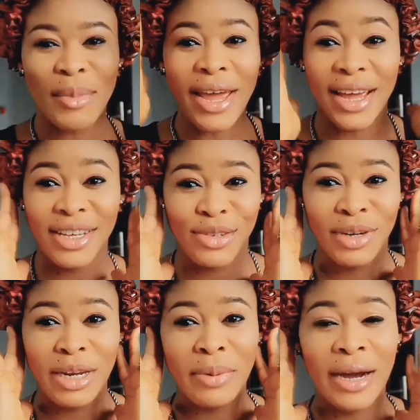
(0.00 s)
My hair is
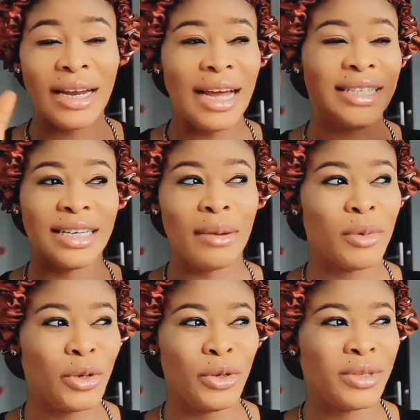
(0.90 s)
really bad. I think
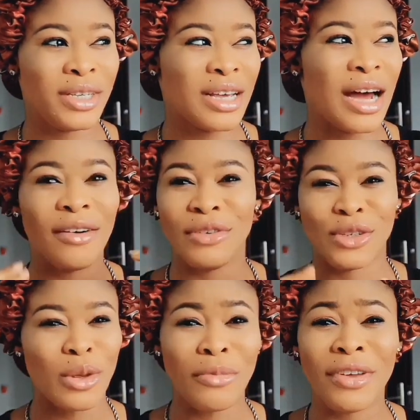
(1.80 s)
I'm gonna use a scarf or
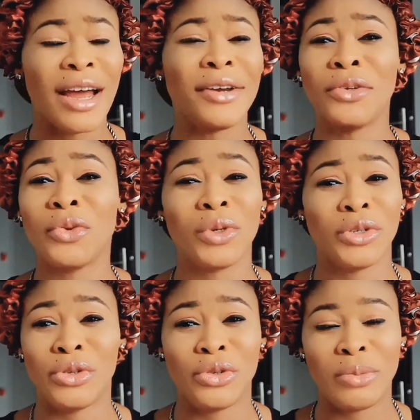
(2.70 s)
something. I don't know what
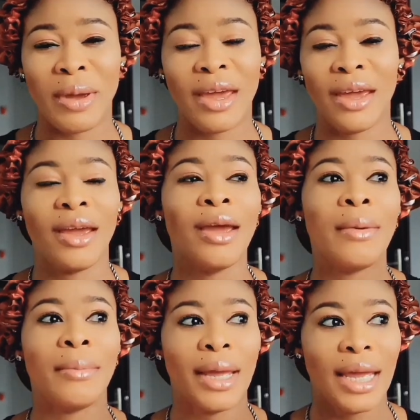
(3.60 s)
to do to my hair.
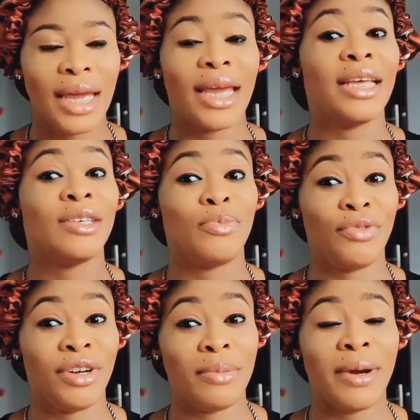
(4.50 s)
My hair is
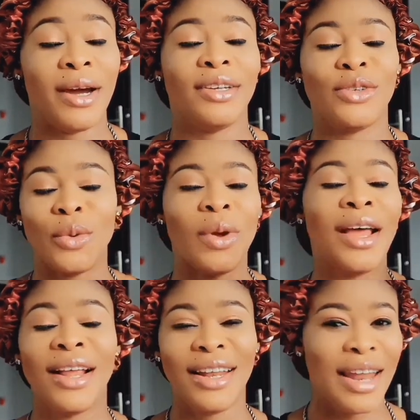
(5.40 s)
pretty bad. So
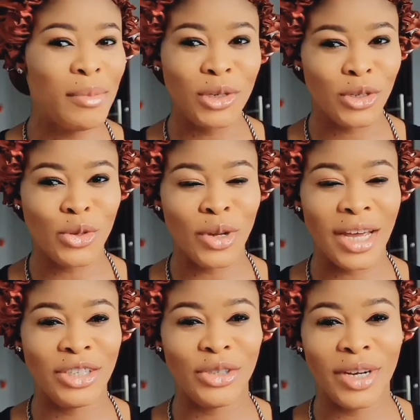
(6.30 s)
let me just go
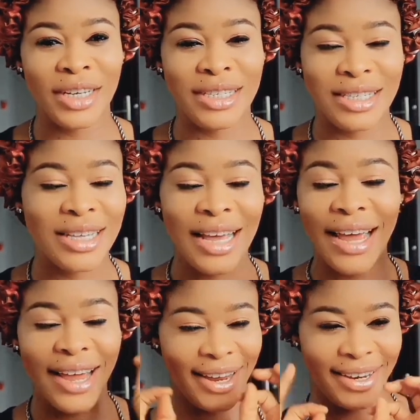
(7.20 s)
get dressed
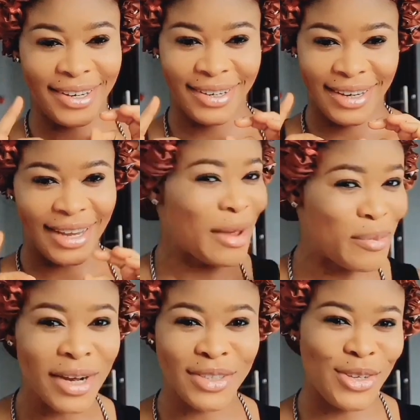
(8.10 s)
and
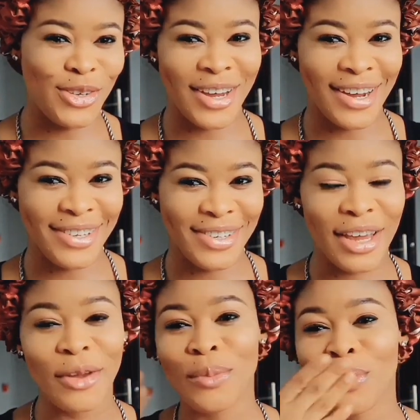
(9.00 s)
get back to you guys,
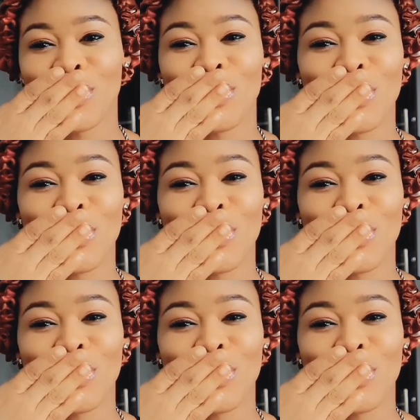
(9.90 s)
okay?